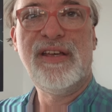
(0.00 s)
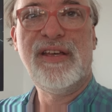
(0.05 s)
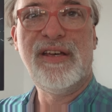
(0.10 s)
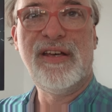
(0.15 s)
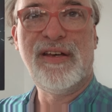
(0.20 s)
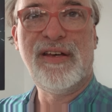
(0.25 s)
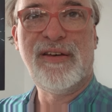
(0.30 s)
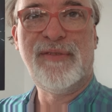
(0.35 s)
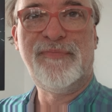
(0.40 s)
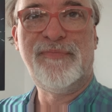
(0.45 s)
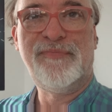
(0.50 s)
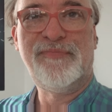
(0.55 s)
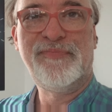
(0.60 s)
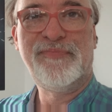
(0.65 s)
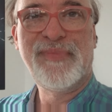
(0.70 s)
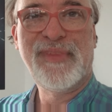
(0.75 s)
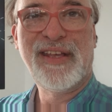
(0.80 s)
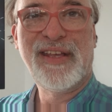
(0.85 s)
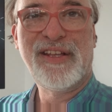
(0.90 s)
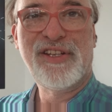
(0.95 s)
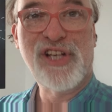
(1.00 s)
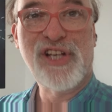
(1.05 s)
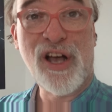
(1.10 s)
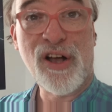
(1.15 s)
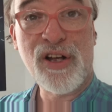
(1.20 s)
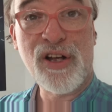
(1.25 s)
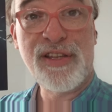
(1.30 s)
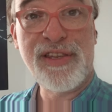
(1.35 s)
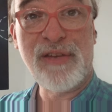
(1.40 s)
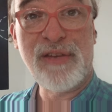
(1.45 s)
um,
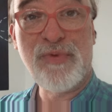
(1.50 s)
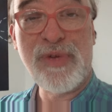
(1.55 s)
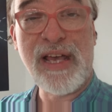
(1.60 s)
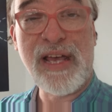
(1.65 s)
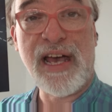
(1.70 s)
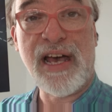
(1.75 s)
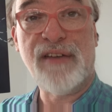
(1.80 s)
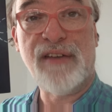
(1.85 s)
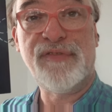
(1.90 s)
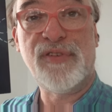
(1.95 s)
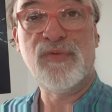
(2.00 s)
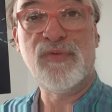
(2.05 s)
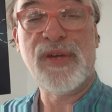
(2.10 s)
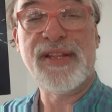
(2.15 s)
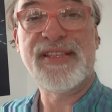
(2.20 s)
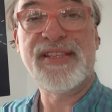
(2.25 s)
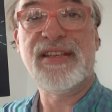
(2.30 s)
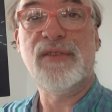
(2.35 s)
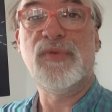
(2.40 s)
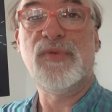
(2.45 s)
talk that we have on Wednesday,